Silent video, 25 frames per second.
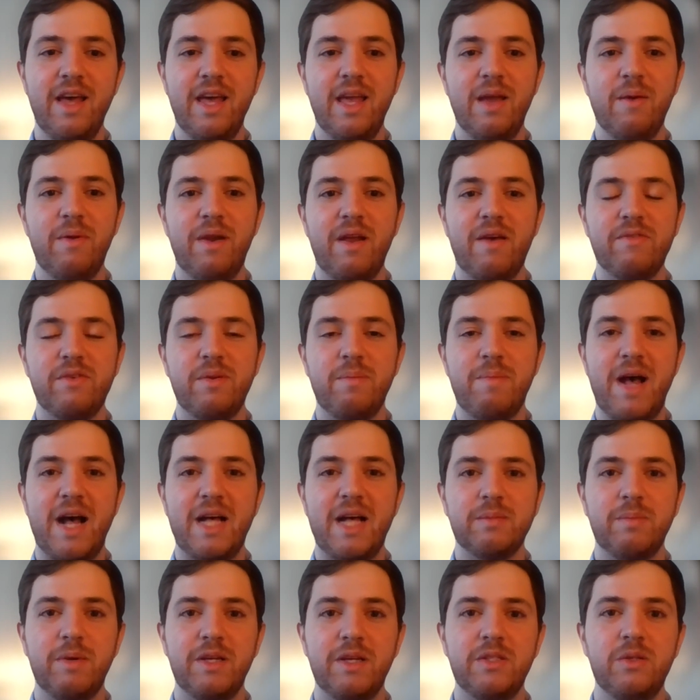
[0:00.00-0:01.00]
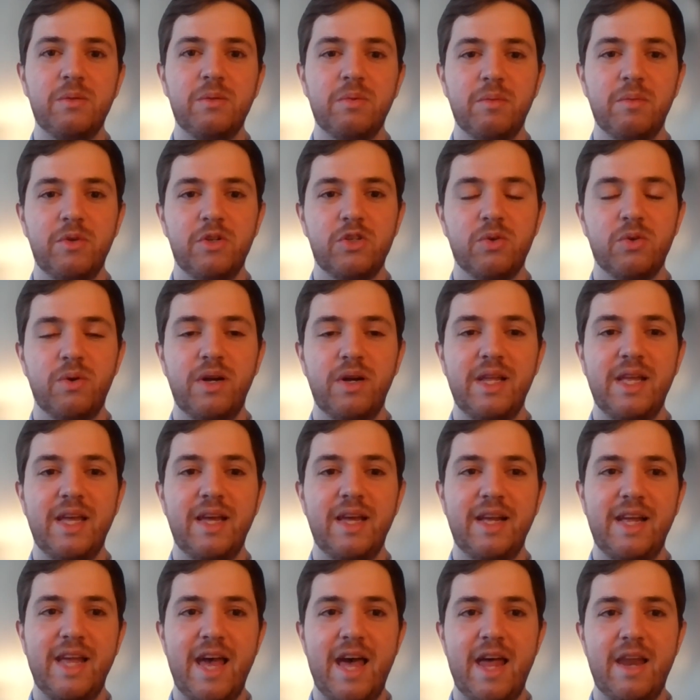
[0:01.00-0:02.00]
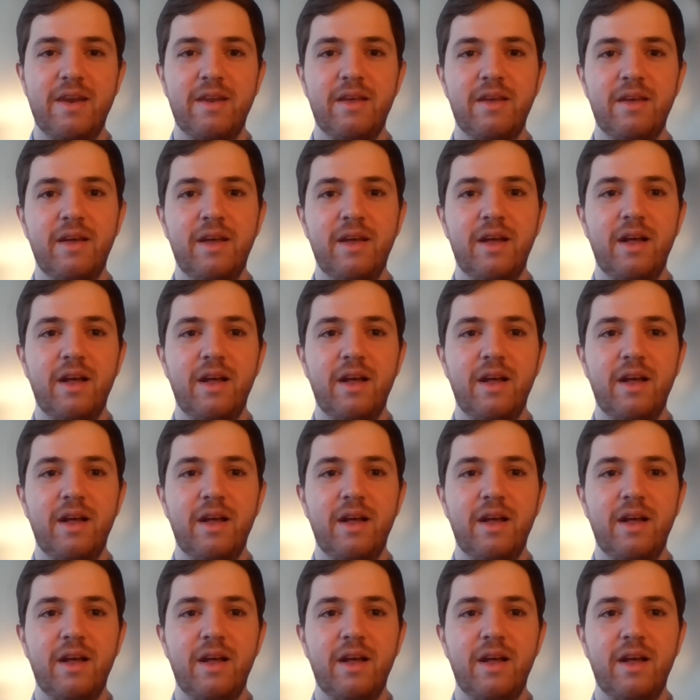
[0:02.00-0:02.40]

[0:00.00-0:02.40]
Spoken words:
it would have to pass by supermajority again.